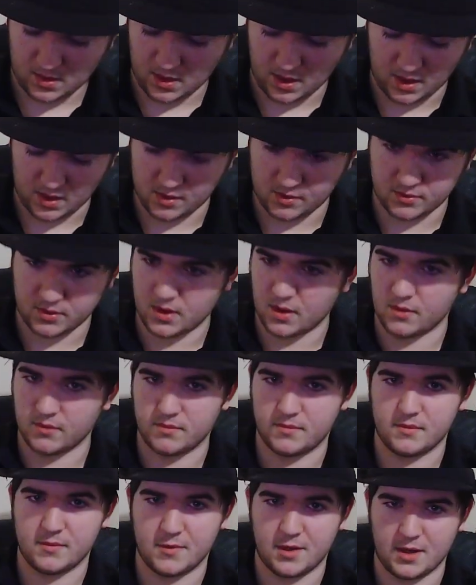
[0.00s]
don't know.
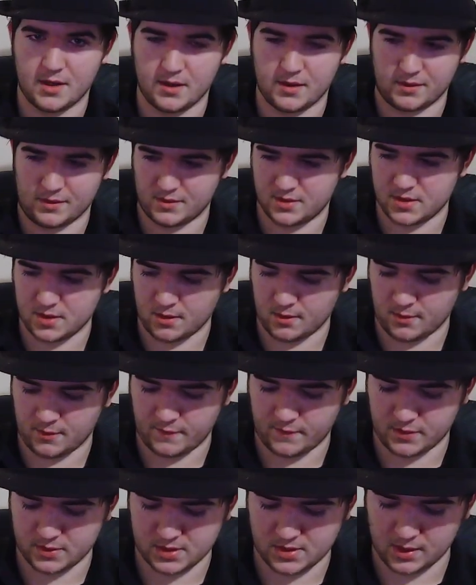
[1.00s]
I'm sorry
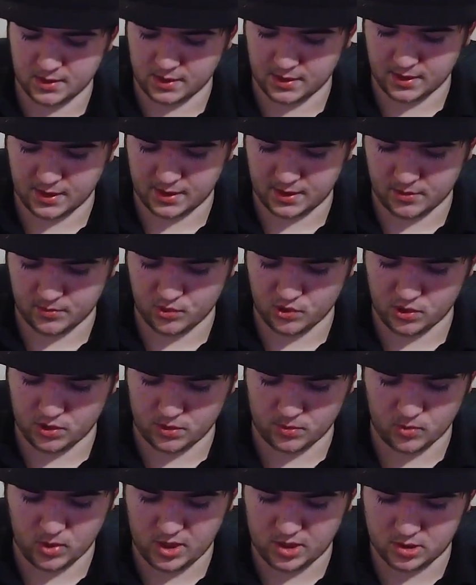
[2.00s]
for sounding like a
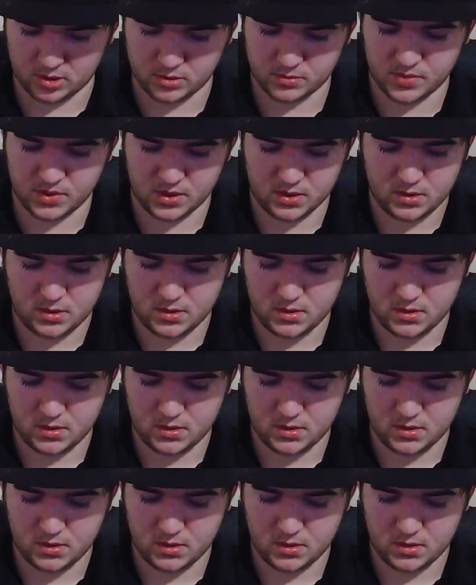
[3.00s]
broken record, but